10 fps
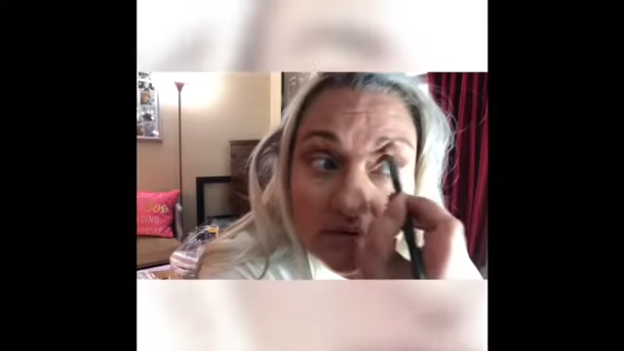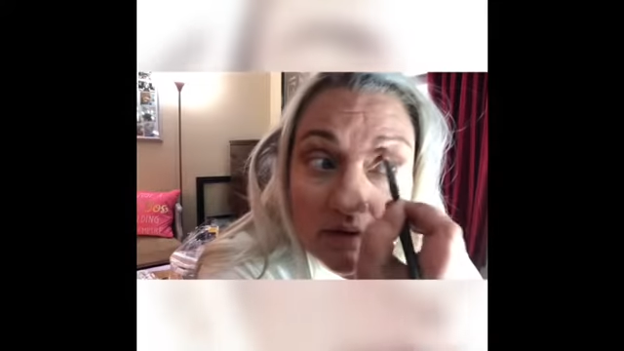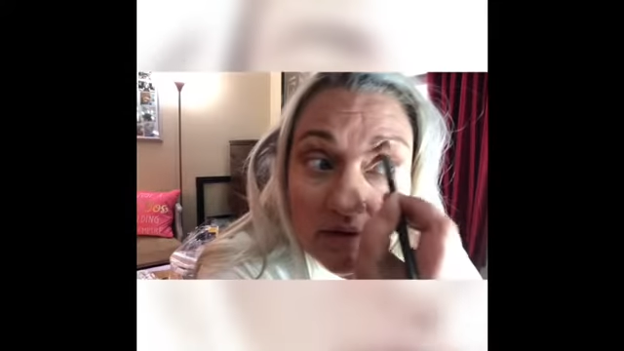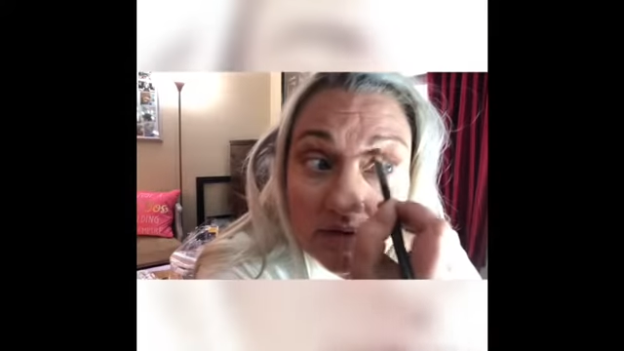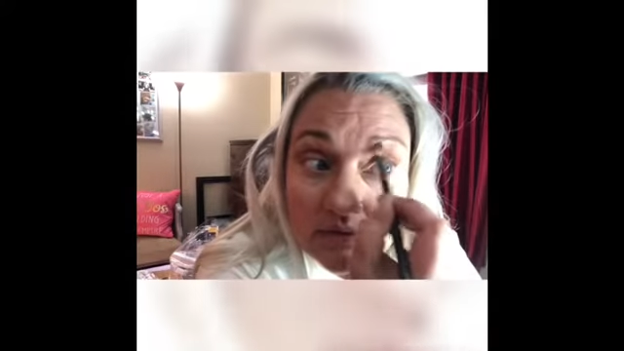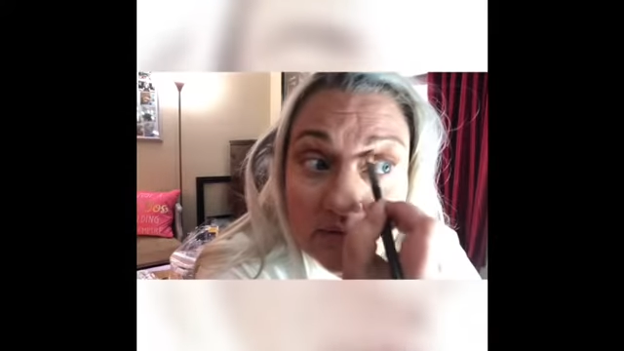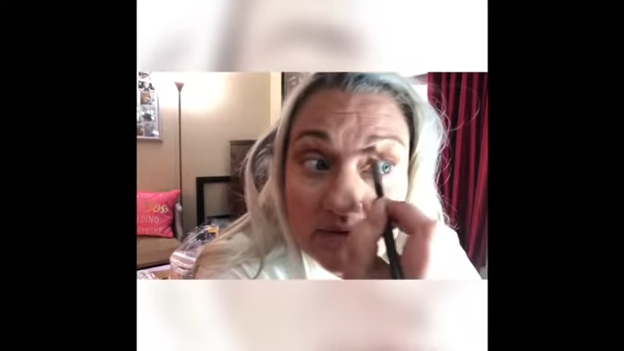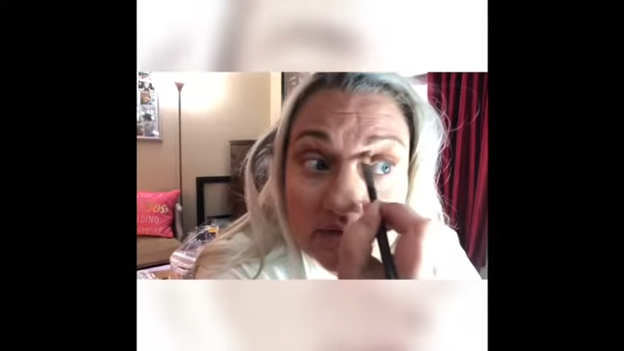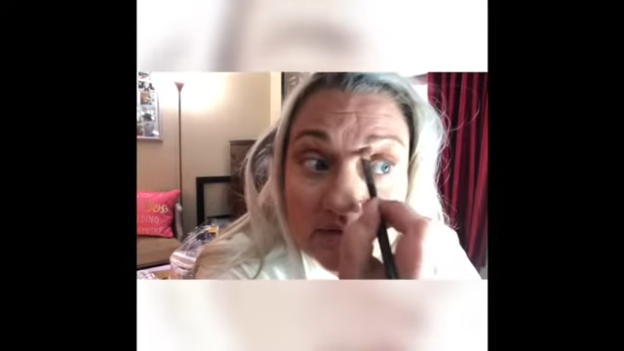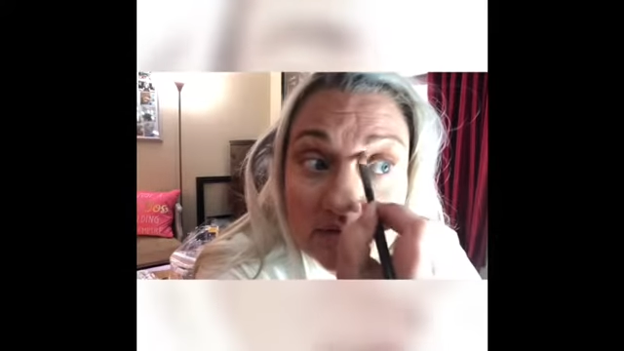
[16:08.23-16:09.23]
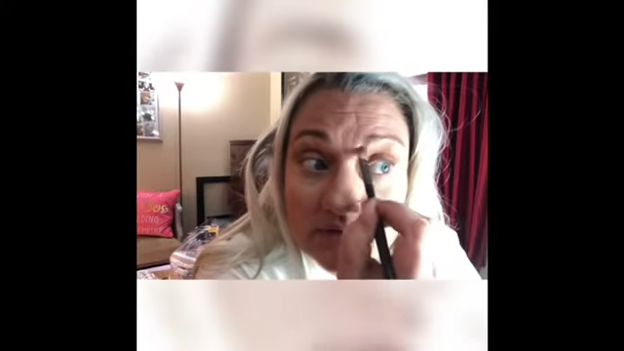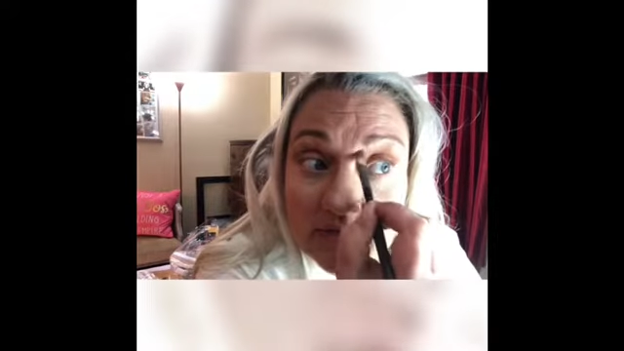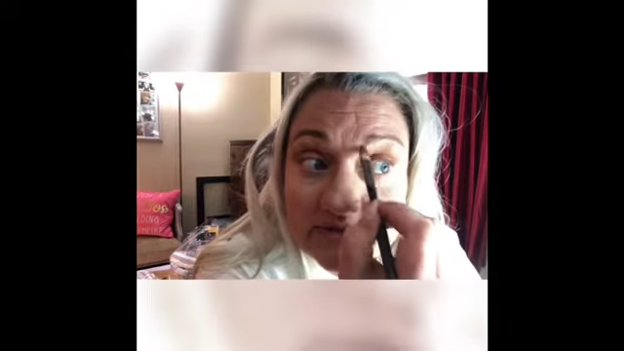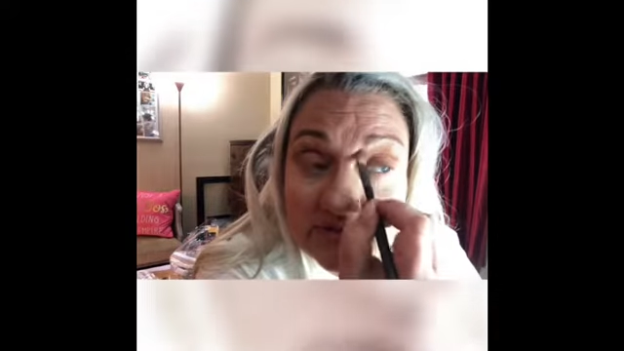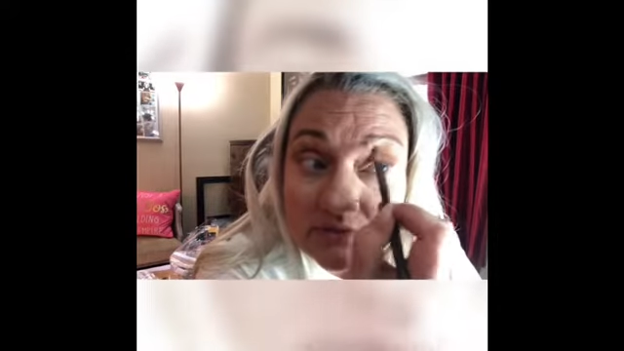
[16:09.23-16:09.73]
all the way into it.
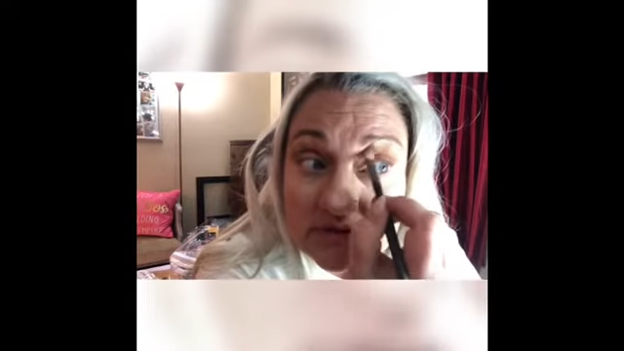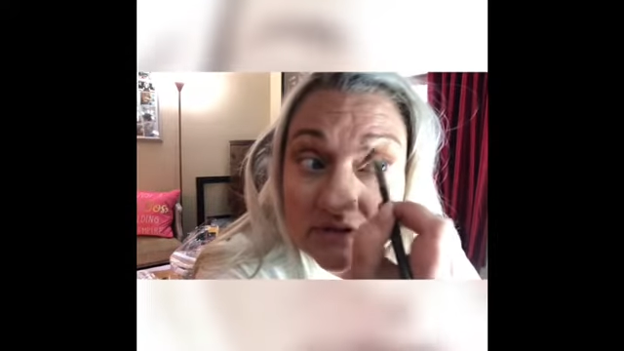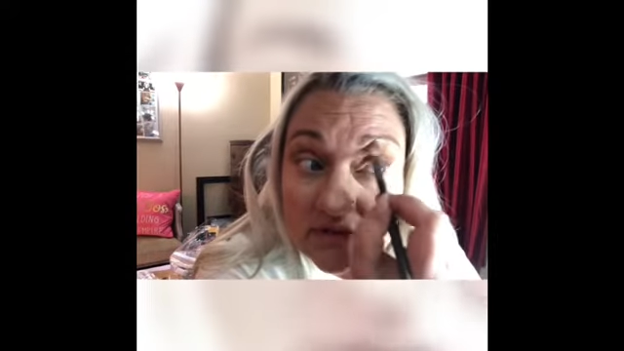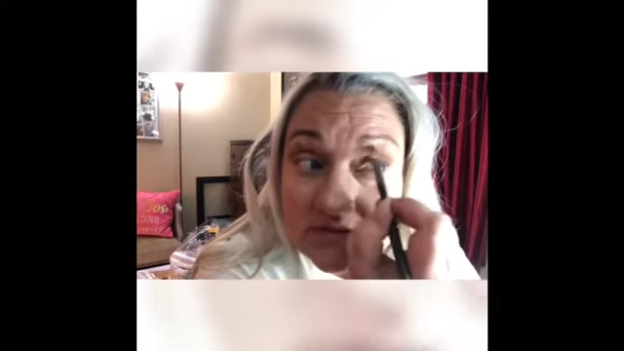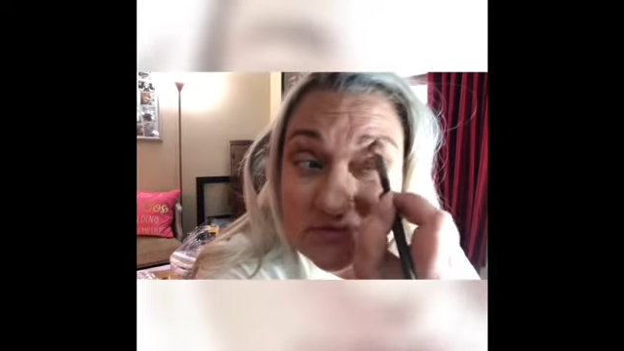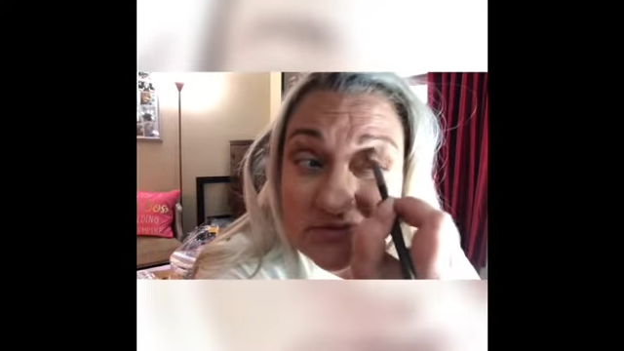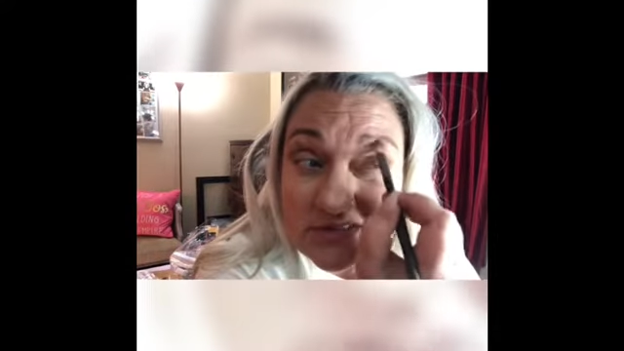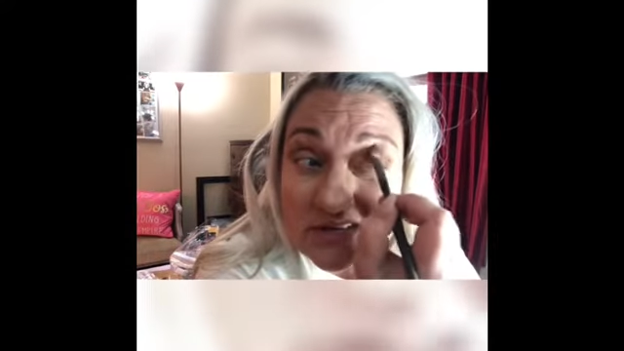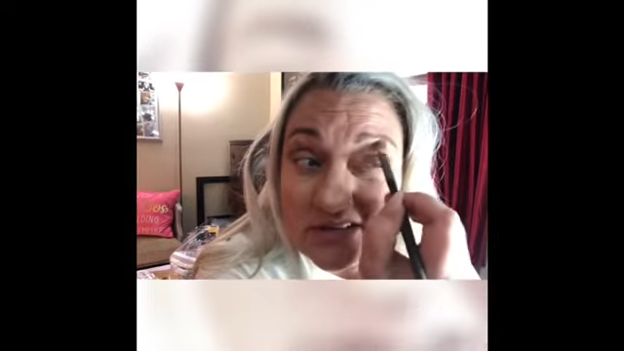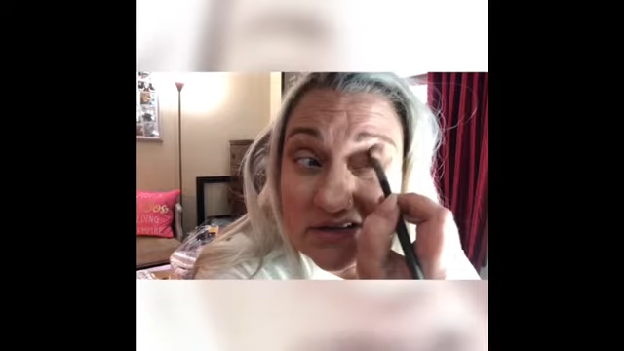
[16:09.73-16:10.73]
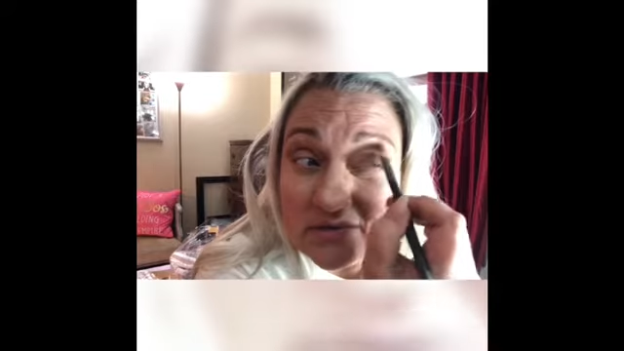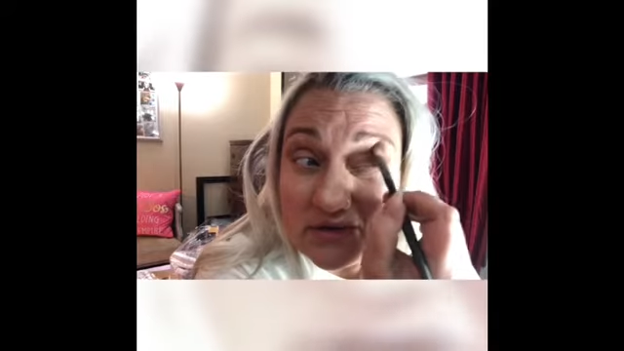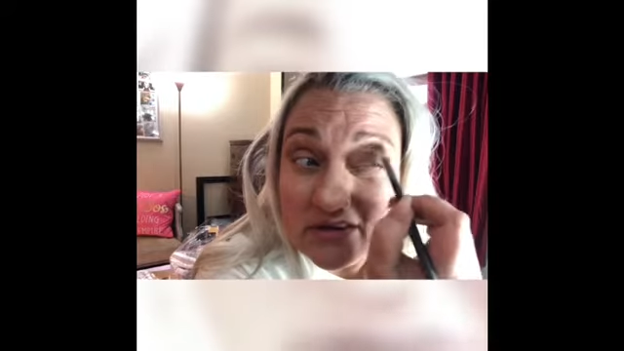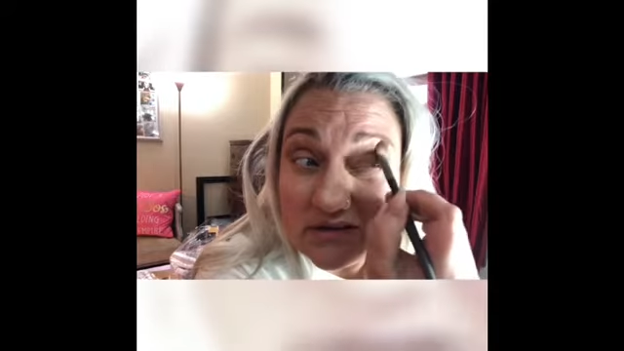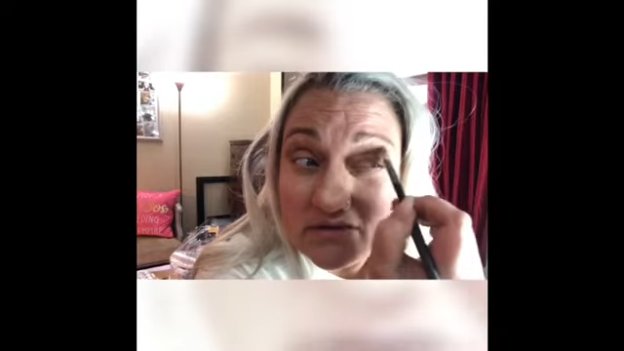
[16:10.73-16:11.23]
Actually, one of the Cosmos kind of taught me
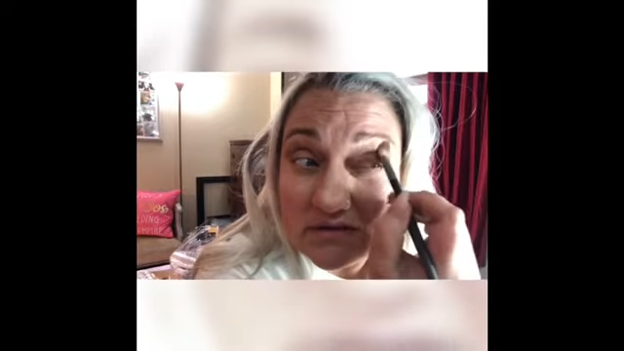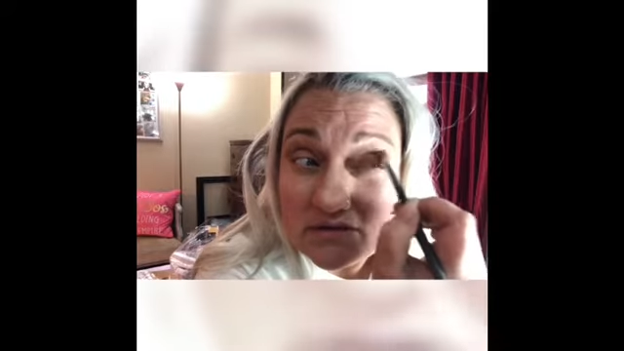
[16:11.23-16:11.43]
this.